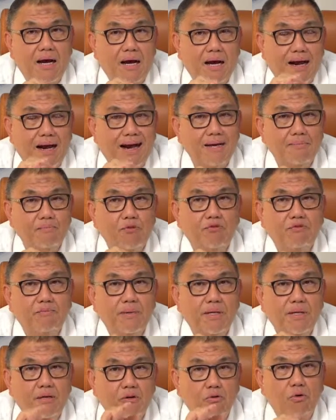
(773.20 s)
eye
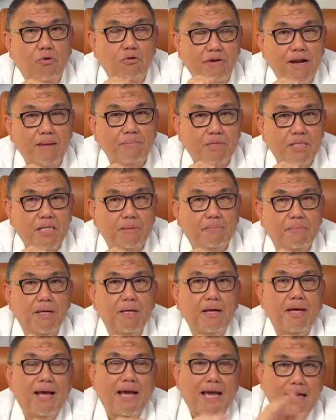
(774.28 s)
movement, no REM sleep,
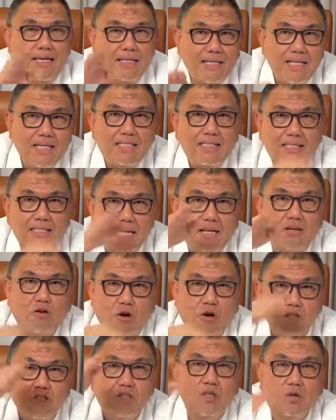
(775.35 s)
and this then
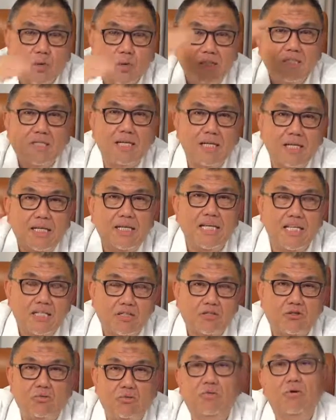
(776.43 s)
consequently
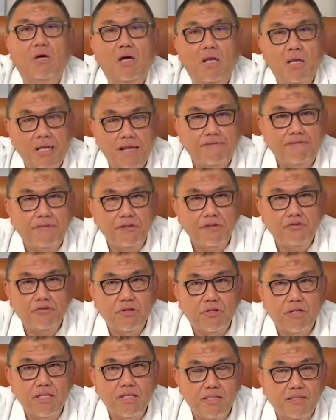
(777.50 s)
leads to left
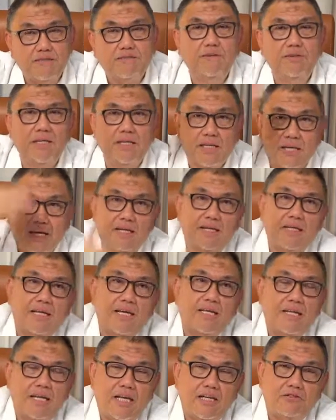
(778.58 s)
ventricular stiffening and
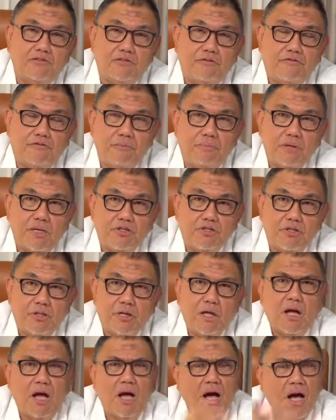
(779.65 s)
again atrial fibrillation.
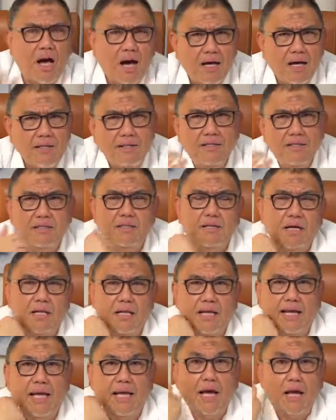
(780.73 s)
Others,
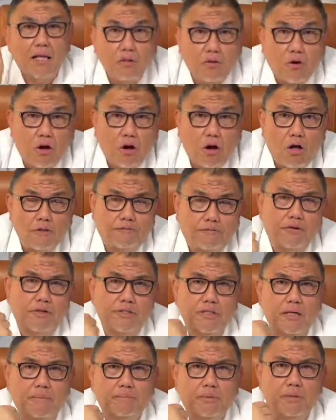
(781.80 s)
like alcohol, for
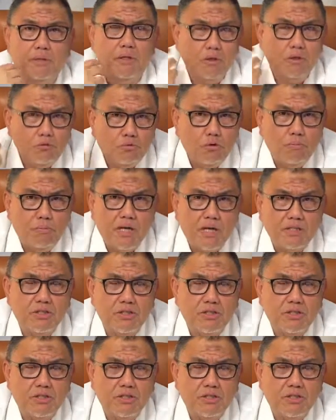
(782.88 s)
example, too much